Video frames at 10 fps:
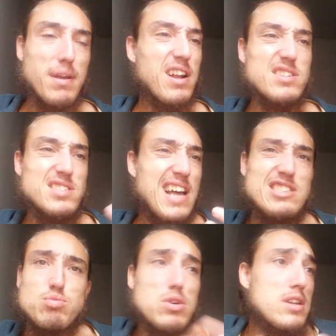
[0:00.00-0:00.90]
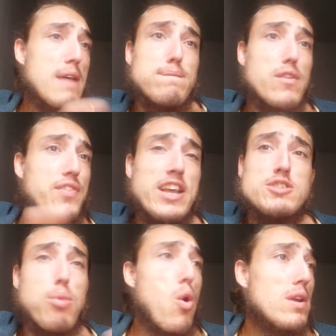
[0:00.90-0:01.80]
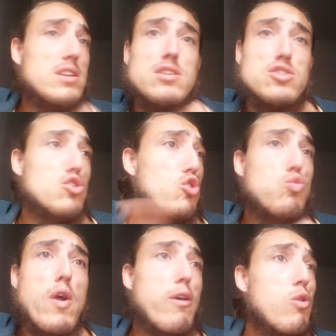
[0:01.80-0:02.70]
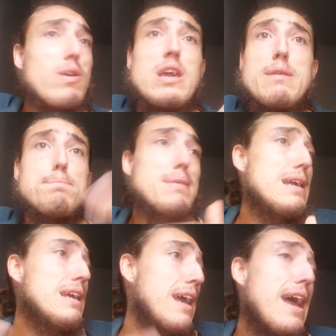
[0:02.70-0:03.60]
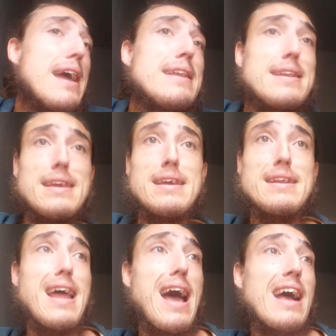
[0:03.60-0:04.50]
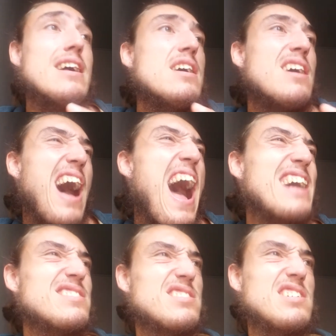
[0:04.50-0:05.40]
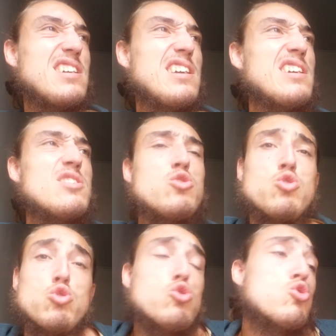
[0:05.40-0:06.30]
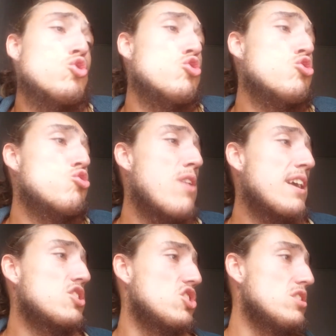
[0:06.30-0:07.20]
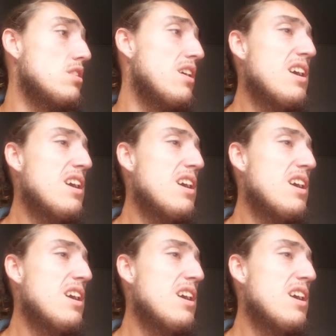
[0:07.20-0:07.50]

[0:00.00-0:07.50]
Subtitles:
Because that's what everything's pointed to, where we be headed. I see a new direction.